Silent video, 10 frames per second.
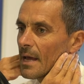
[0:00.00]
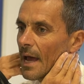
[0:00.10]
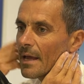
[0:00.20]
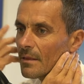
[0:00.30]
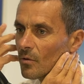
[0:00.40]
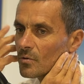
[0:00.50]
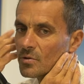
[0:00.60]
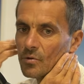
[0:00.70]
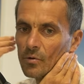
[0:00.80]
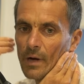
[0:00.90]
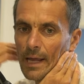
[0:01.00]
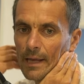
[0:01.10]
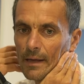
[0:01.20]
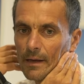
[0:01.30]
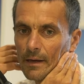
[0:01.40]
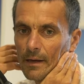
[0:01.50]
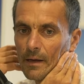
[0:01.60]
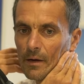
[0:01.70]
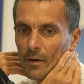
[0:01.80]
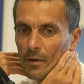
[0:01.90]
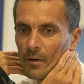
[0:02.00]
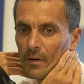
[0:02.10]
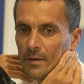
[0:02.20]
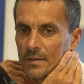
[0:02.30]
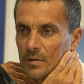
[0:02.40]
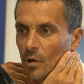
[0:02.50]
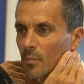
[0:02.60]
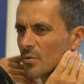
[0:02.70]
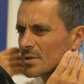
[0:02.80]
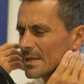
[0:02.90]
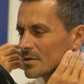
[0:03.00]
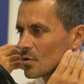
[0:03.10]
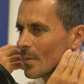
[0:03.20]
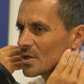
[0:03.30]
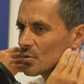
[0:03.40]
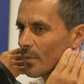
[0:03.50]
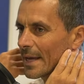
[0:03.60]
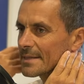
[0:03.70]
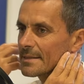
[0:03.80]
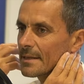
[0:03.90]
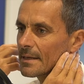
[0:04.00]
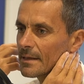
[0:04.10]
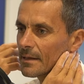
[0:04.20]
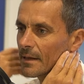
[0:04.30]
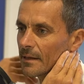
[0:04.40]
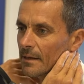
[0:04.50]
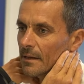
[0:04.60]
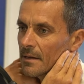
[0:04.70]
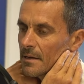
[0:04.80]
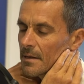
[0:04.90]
and also like uh, stop using so much plastic and